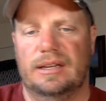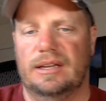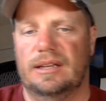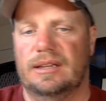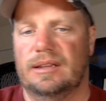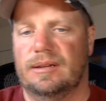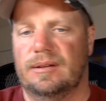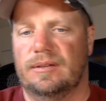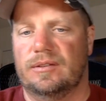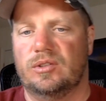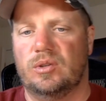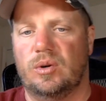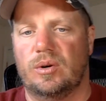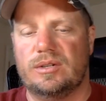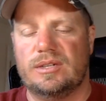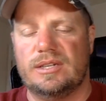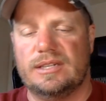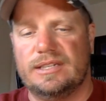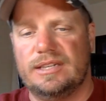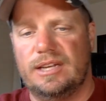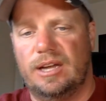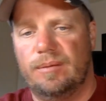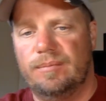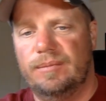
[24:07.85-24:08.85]
the
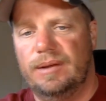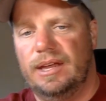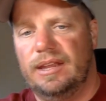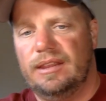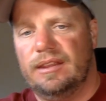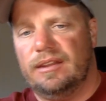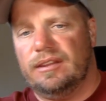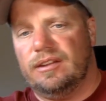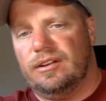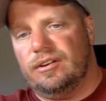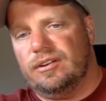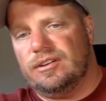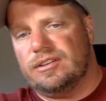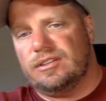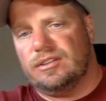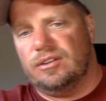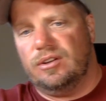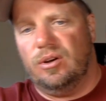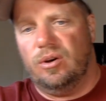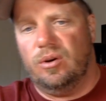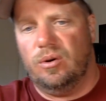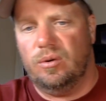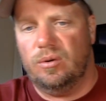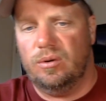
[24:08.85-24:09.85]
sources tell me that there is
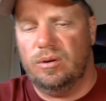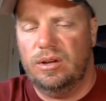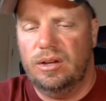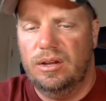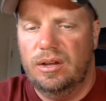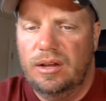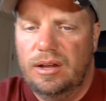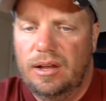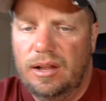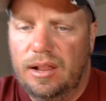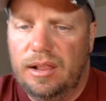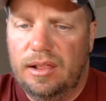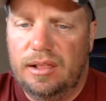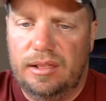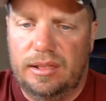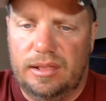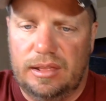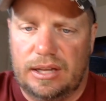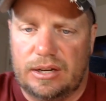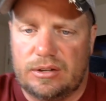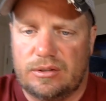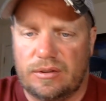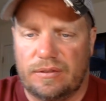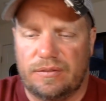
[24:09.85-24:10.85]
no
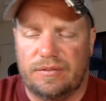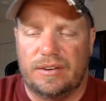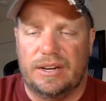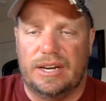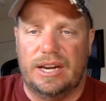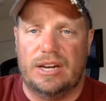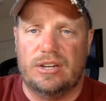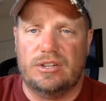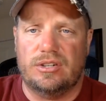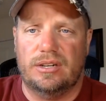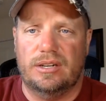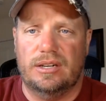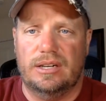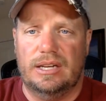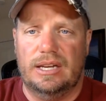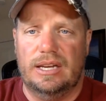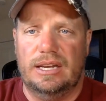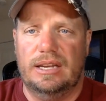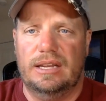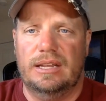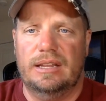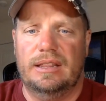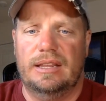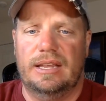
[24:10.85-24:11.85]
electrification
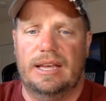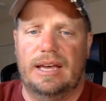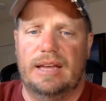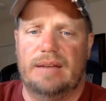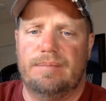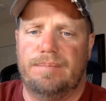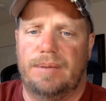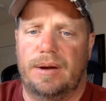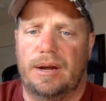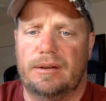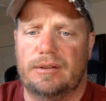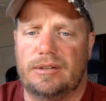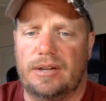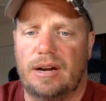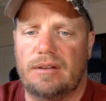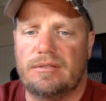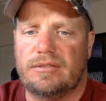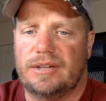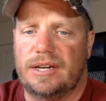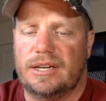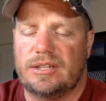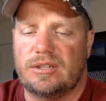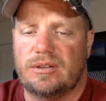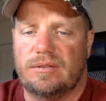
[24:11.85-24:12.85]
in that
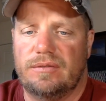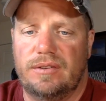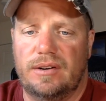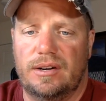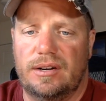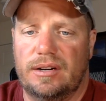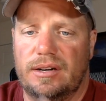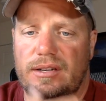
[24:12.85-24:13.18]
drivetrain so far.